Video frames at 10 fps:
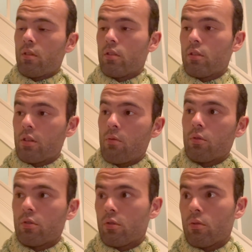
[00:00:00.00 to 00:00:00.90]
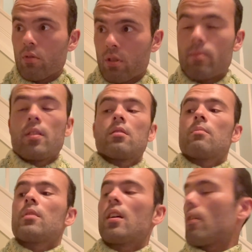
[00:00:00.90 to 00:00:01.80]
I'm going to go on talking about
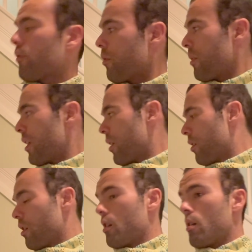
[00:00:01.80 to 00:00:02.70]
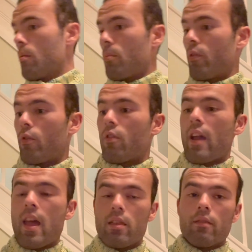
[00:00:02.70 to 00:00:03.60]
something else for a minute before I
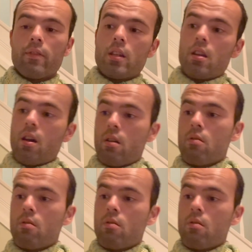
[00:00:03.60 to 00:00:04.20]
end the video.